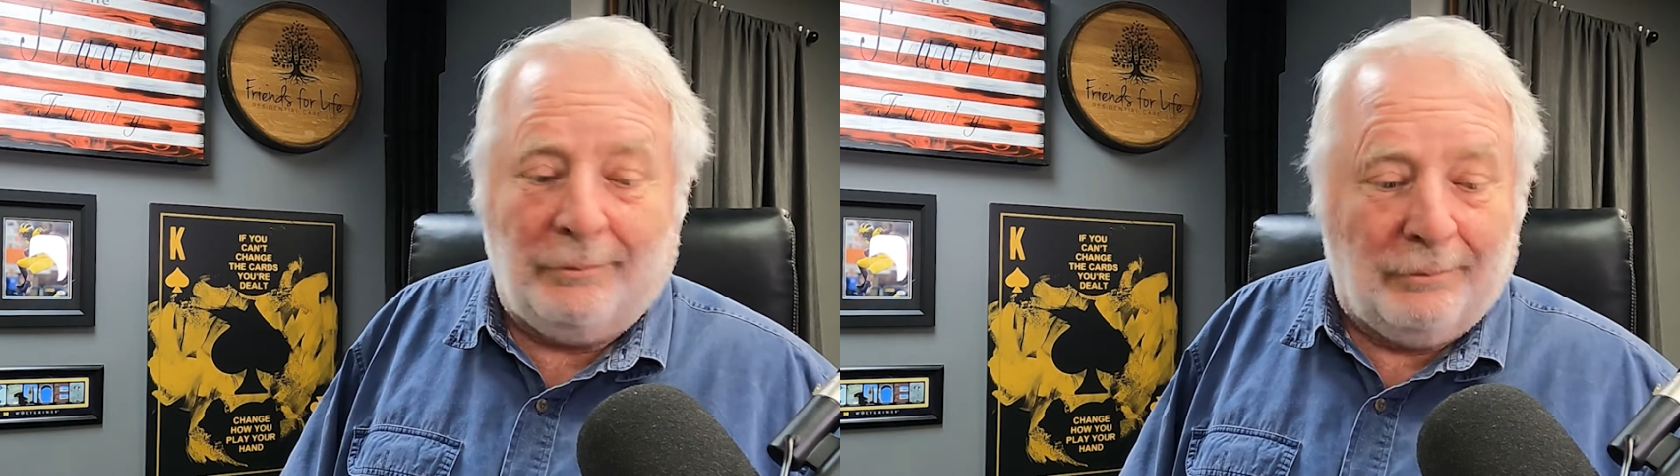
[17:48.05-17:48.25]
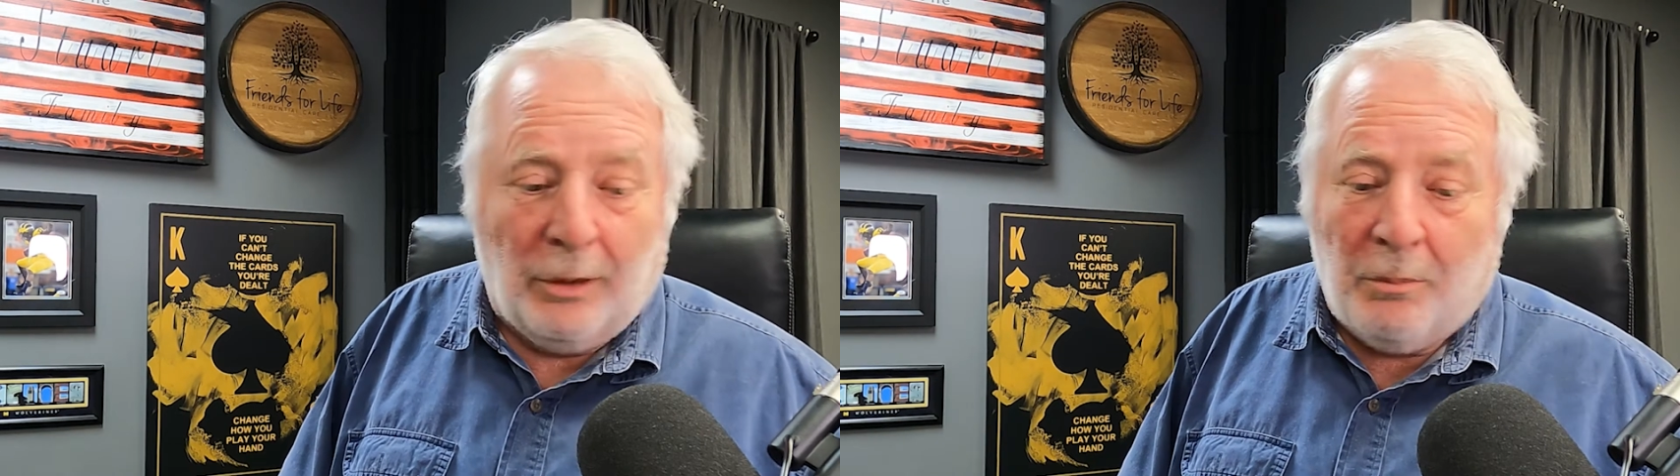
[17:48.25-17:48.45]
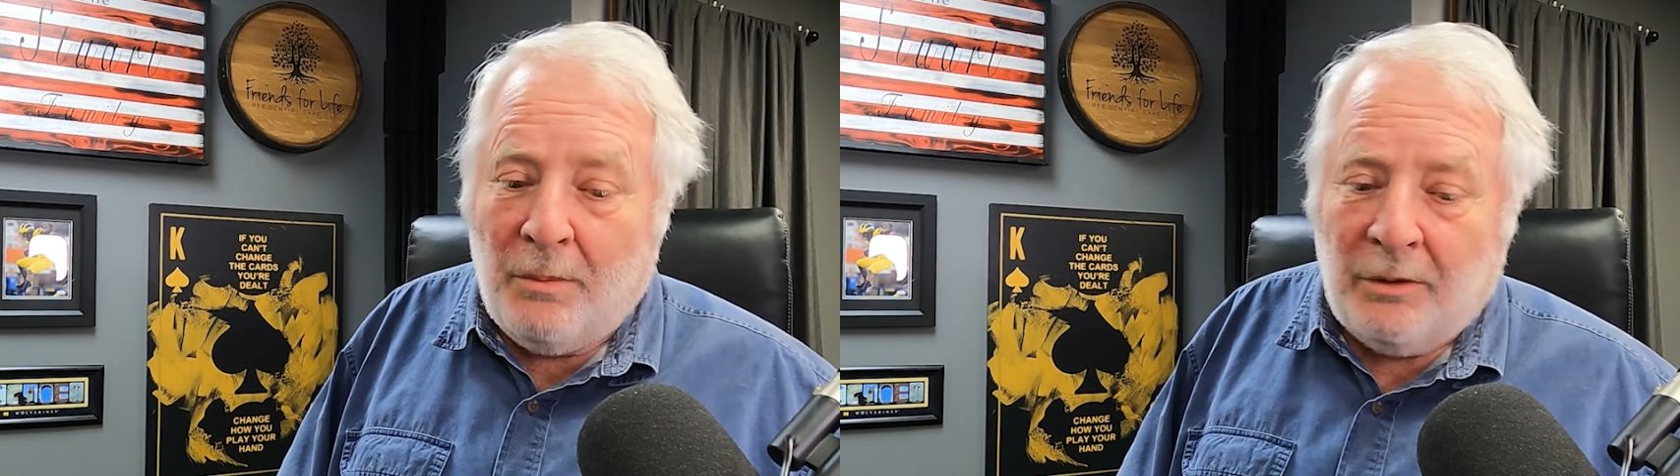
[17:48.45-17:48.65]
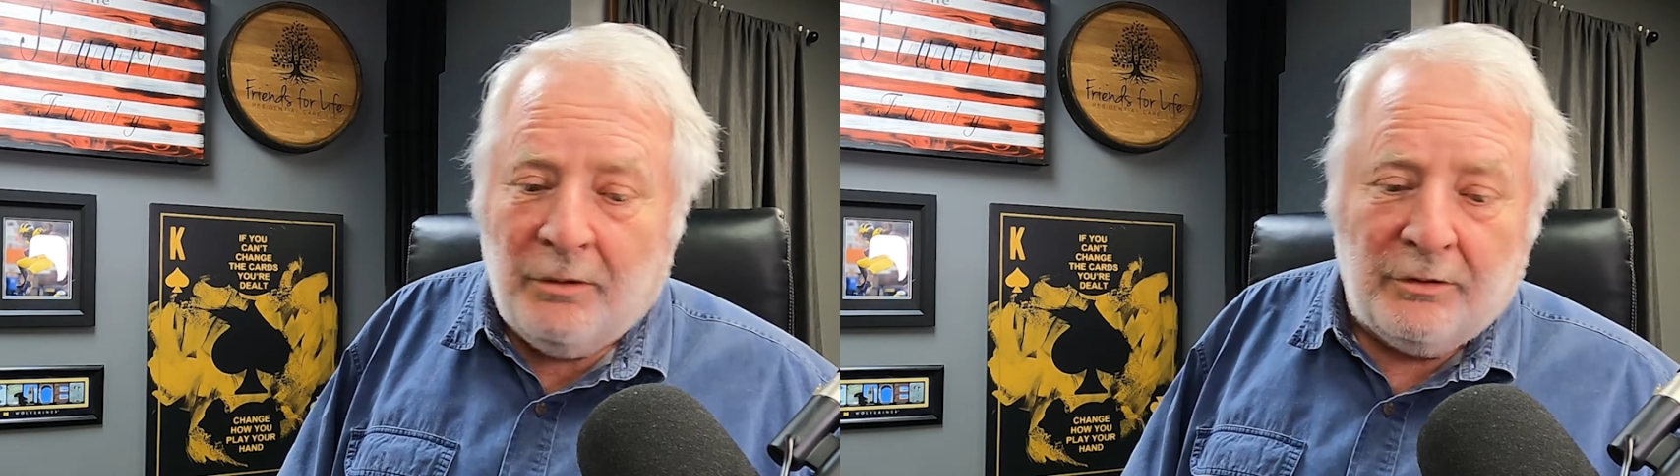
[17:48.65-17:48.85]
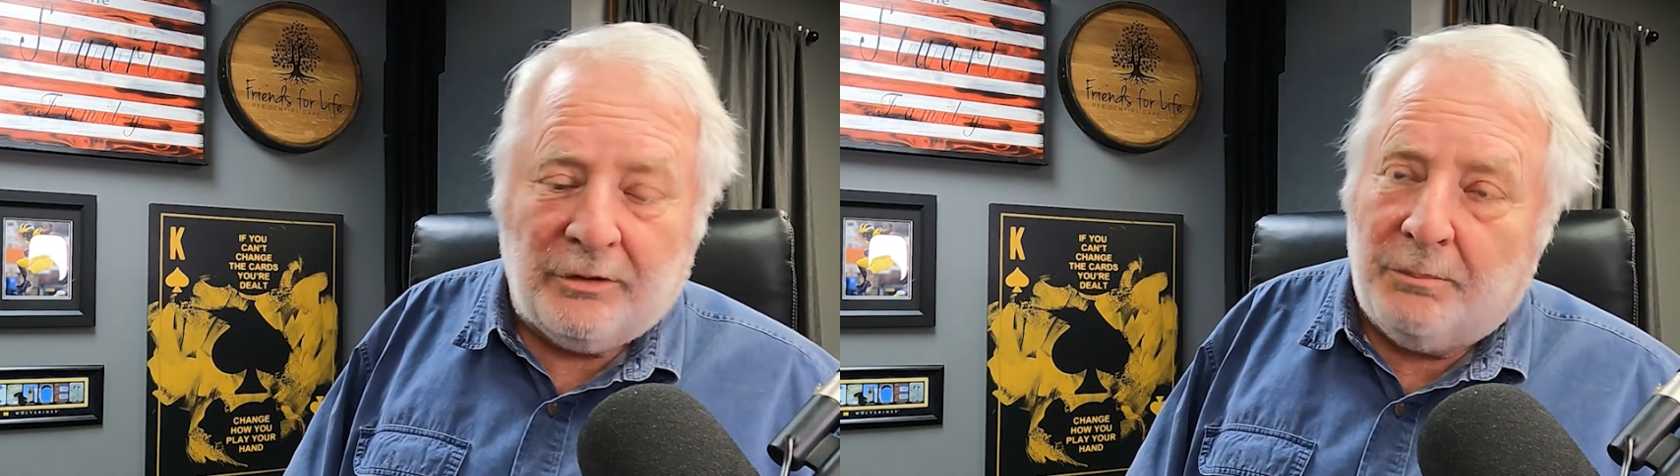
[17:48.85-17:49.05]
the Maumee
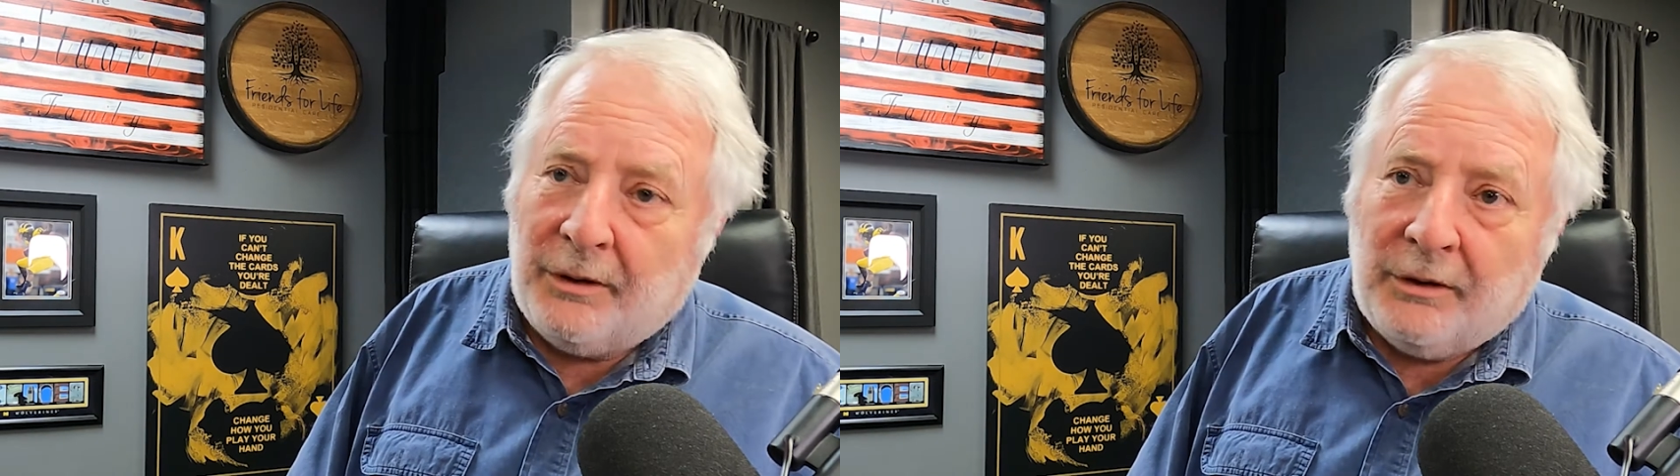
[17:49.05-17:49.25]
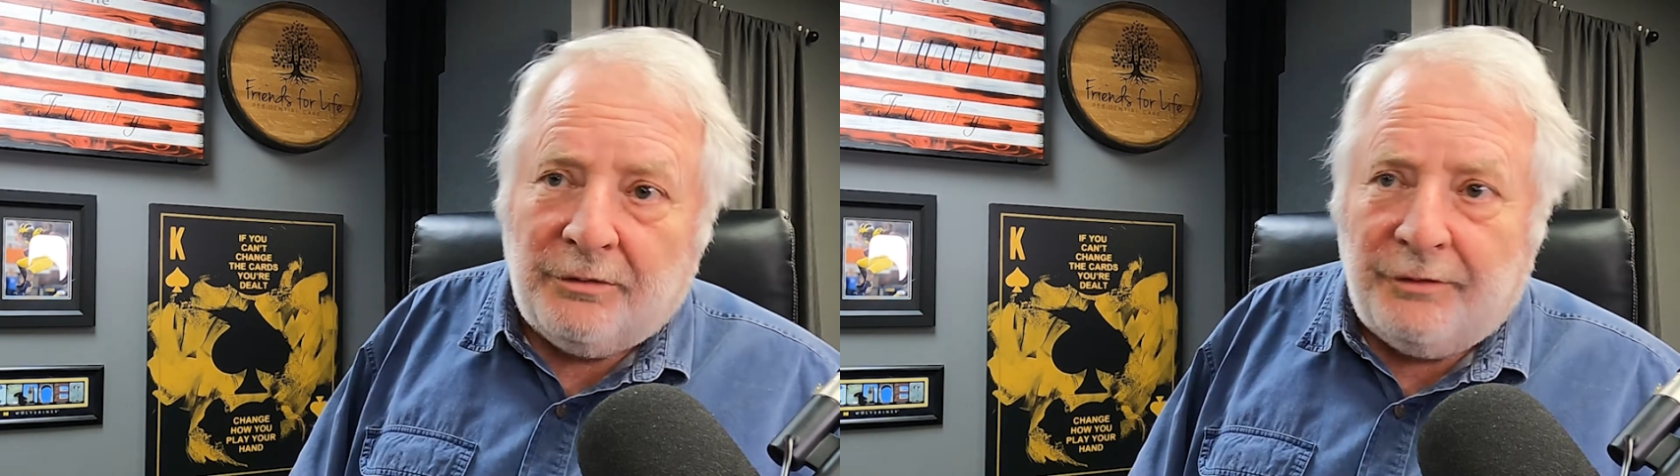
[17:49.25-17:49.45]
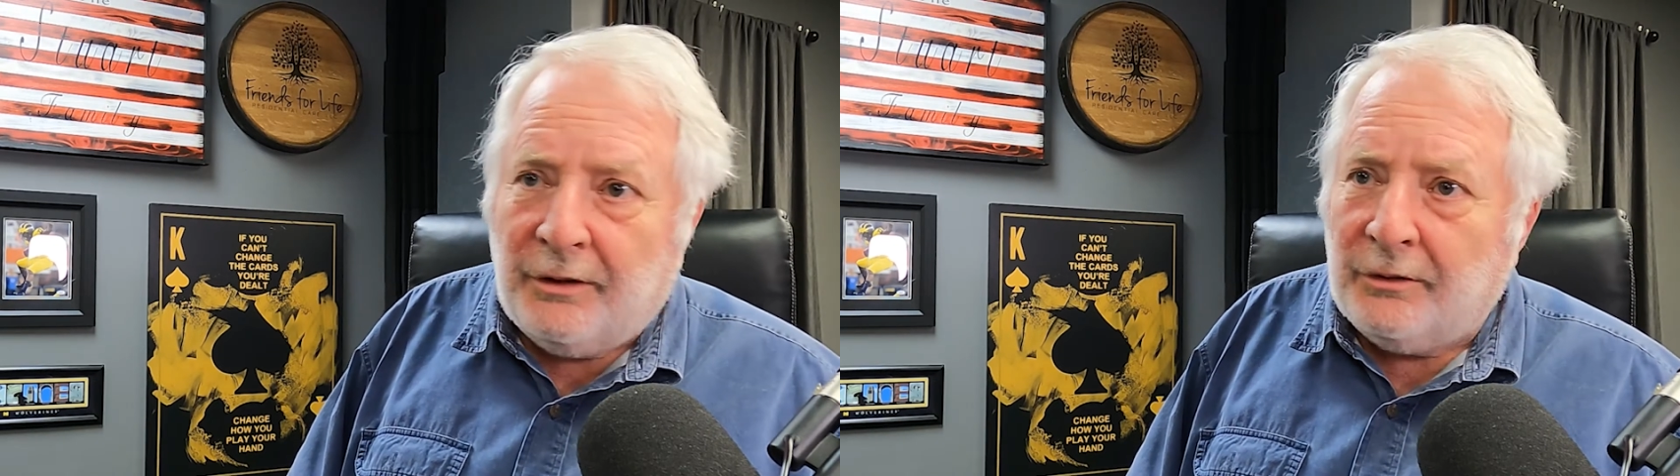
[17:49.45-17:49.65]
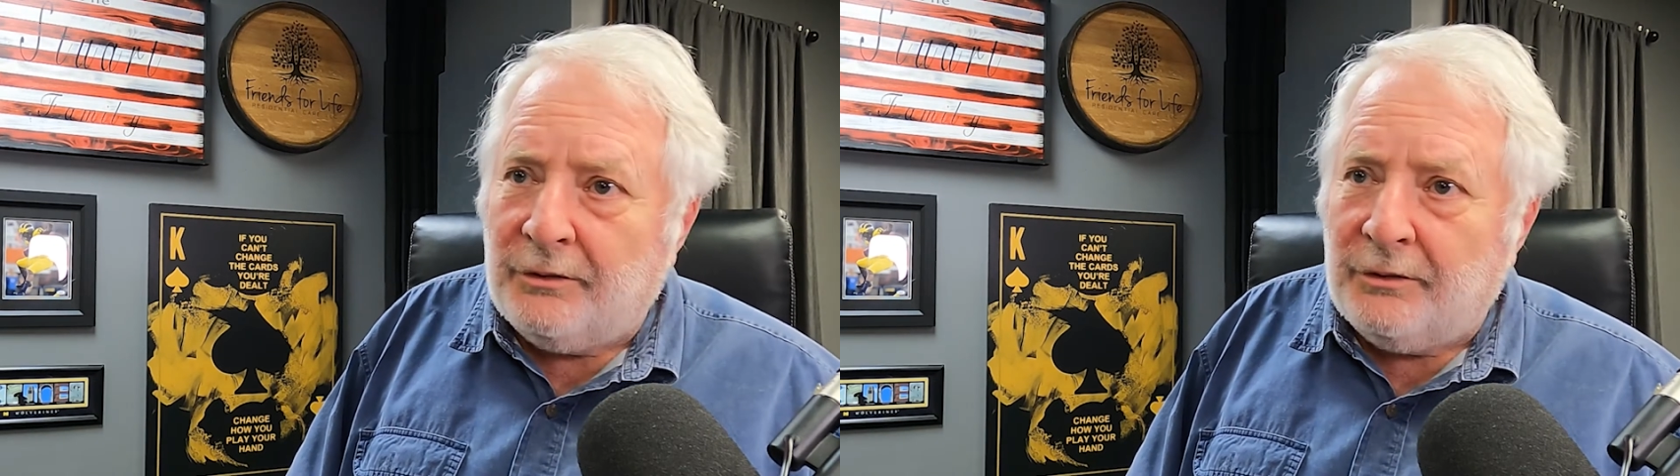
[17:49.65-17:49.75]
River is the biggest feeder